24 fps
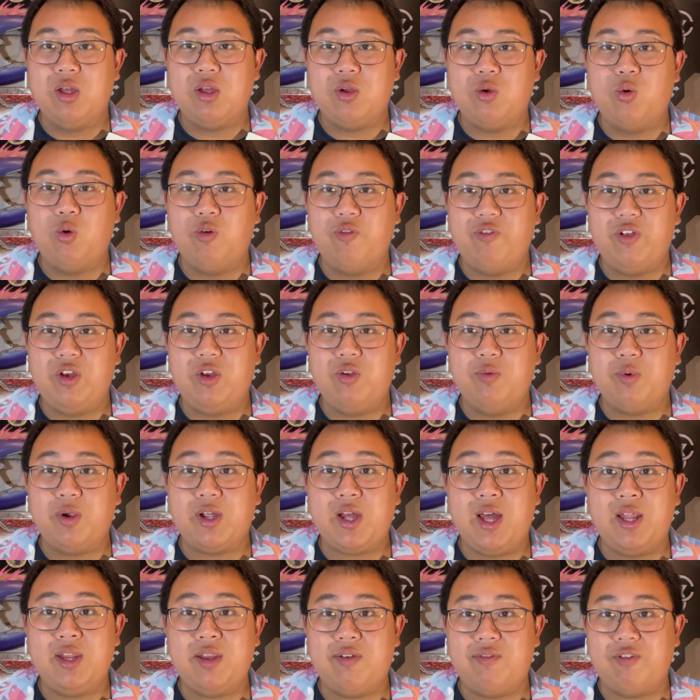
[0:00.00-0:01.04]
cool VTuber
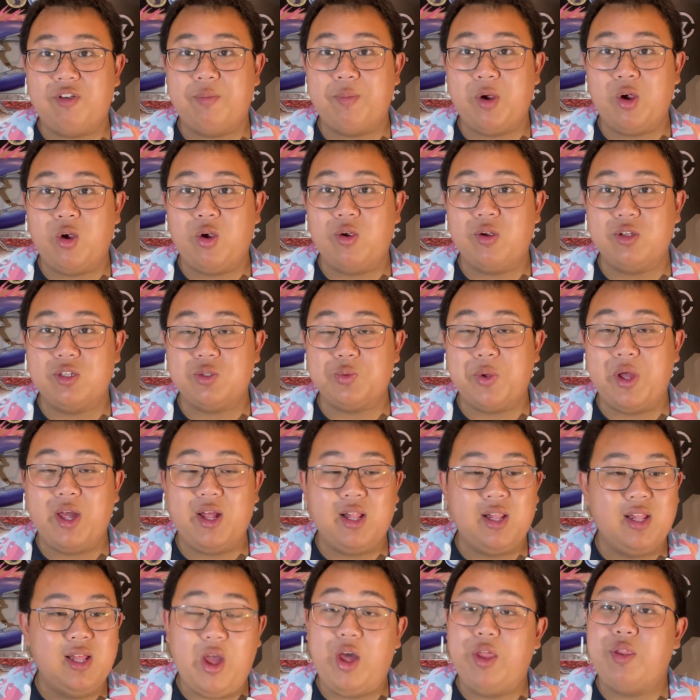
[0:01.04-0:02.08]
content from her as
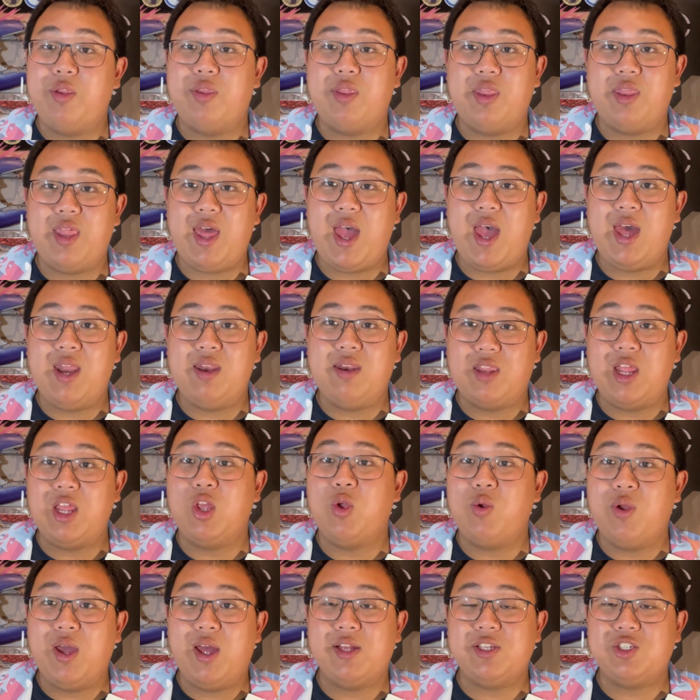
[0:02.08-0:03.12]
well. Other than that,
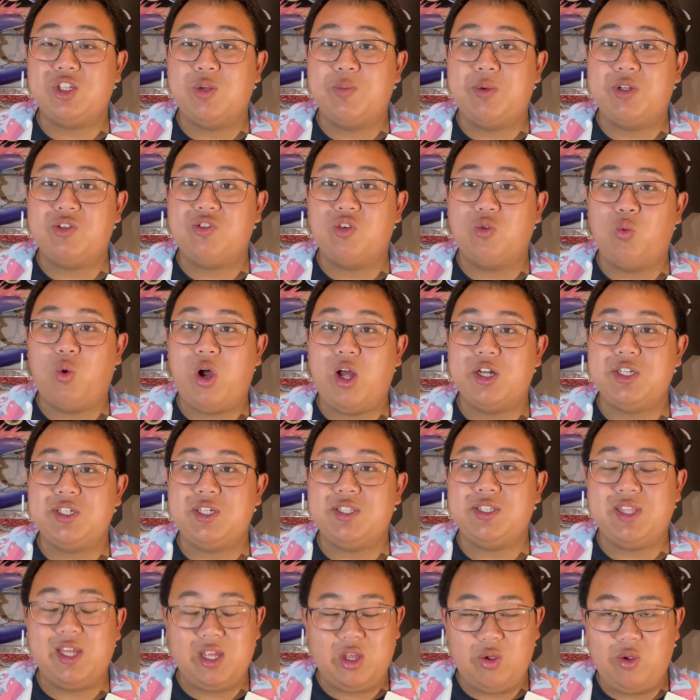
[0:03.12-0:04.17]
thank you guys so much for
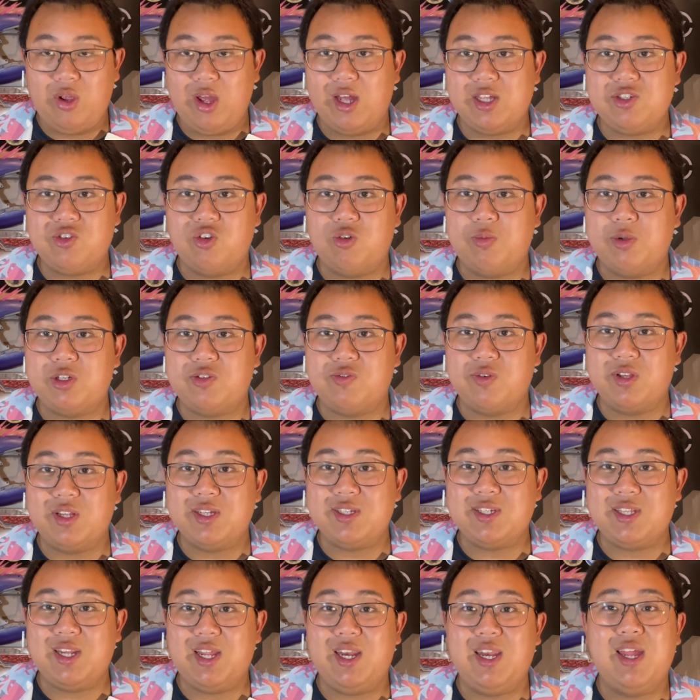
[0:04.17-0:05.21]
watching. Thank you guys so much for
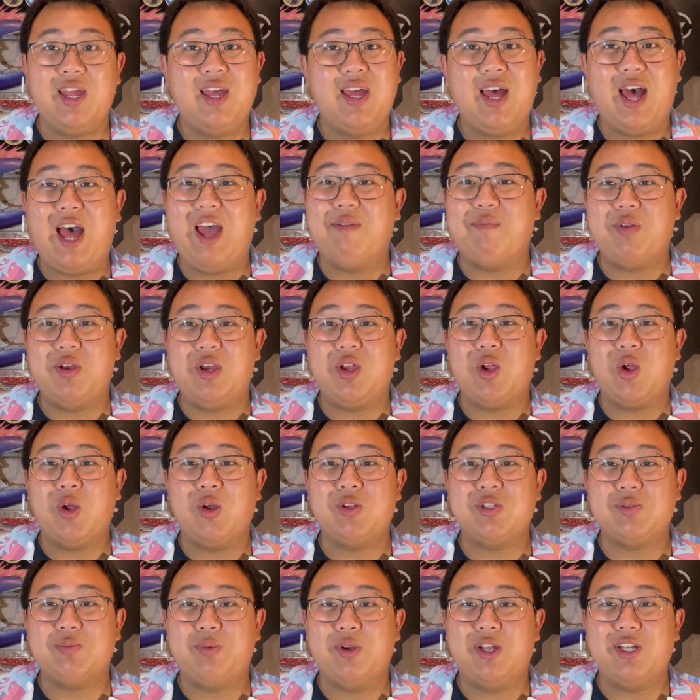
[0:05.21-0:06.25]
listening. I've been your
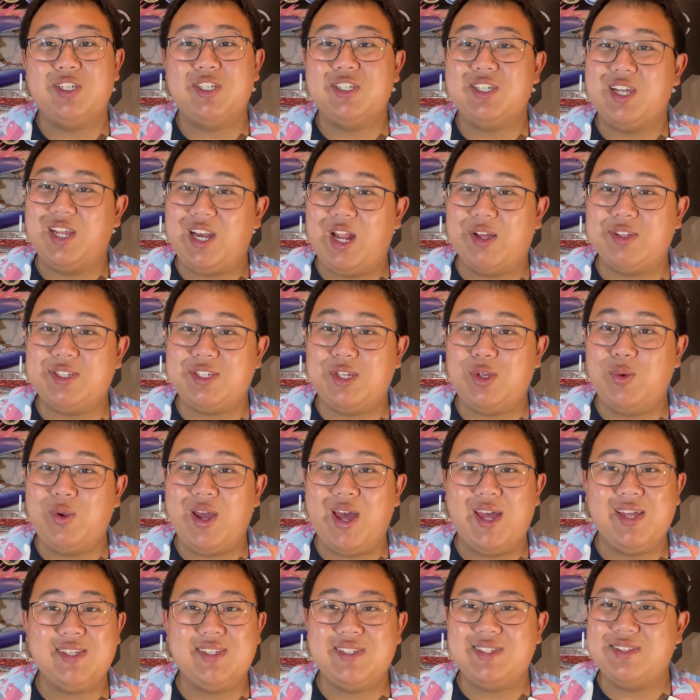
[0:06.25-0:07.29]
host, Bridge, and I'll see you
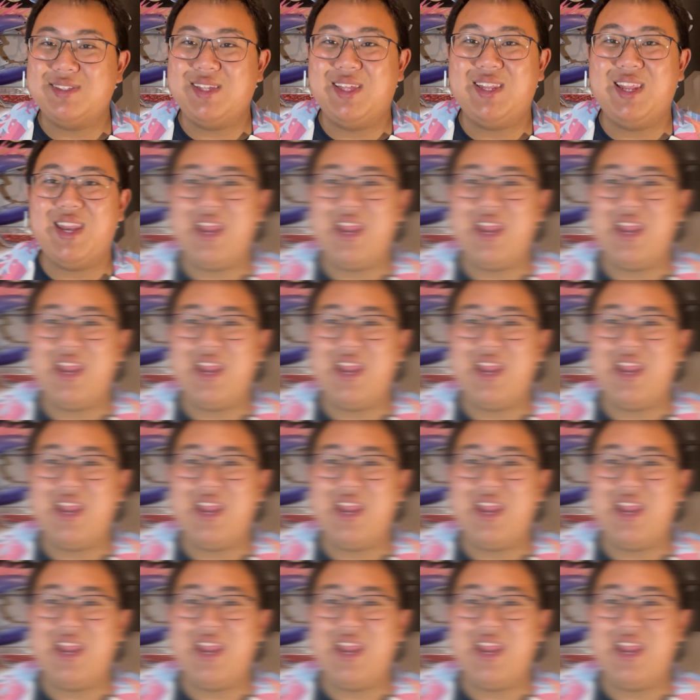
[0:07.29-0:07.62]
guys in the